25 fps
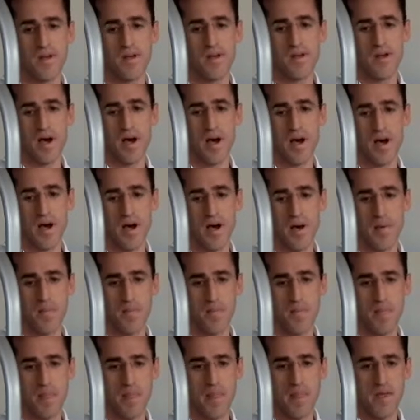
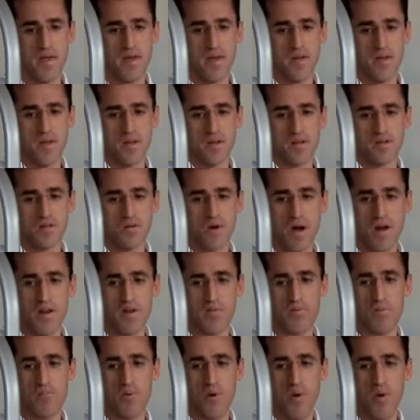it's quite
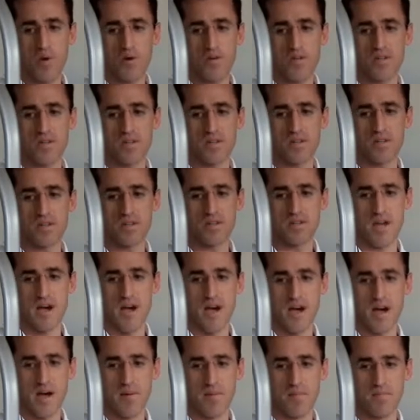important
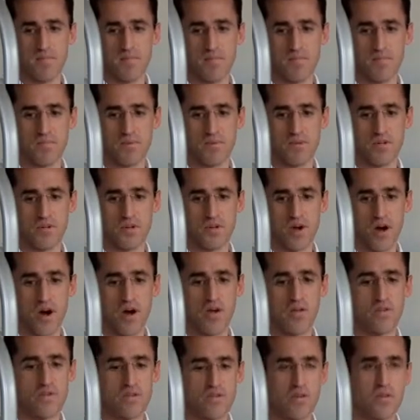to
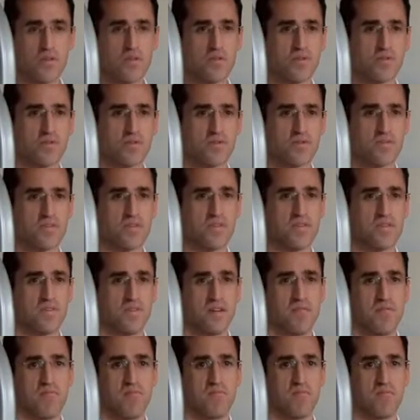go through
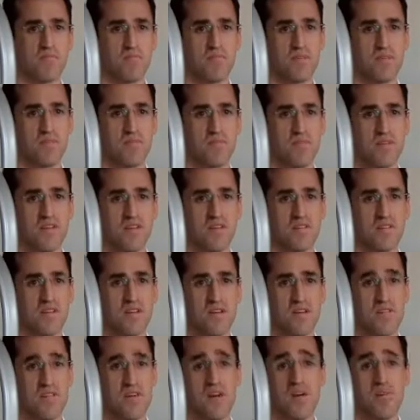some things
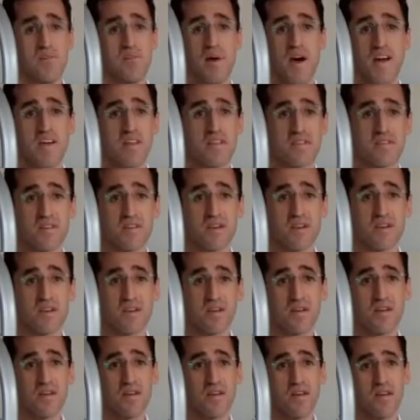that are very basic.
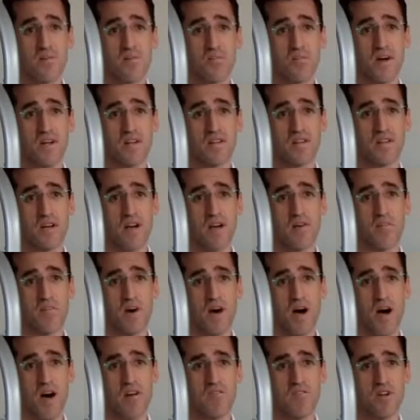But
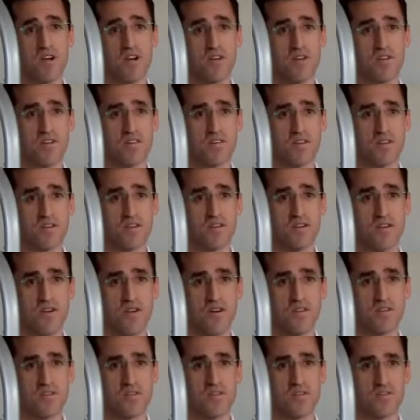I've noticed in
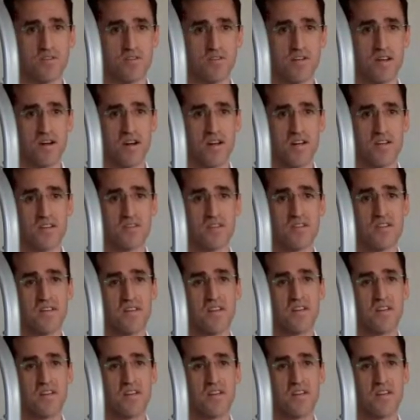classrooms, the guys,